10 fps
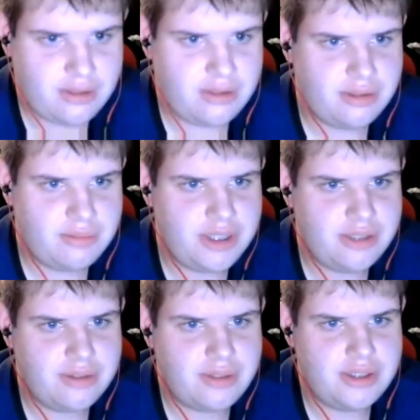
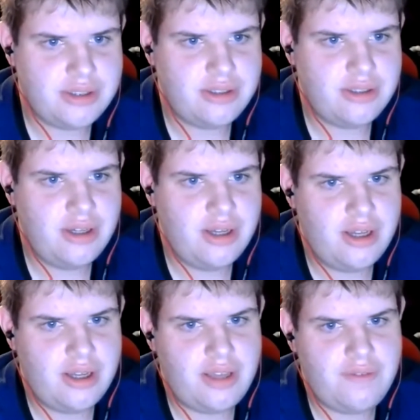Another question:
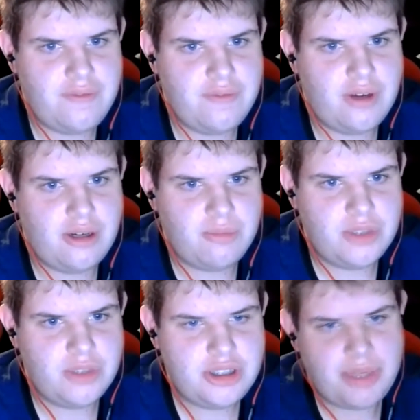If
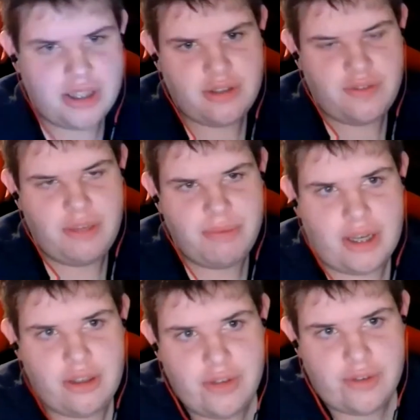what's the best
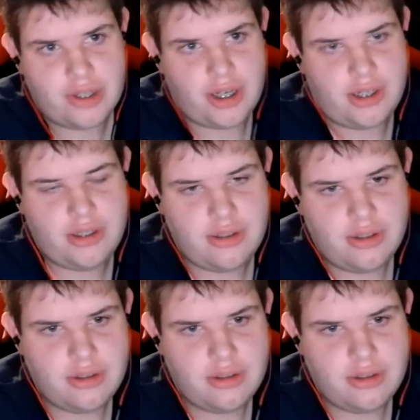feedback you've ever gotten?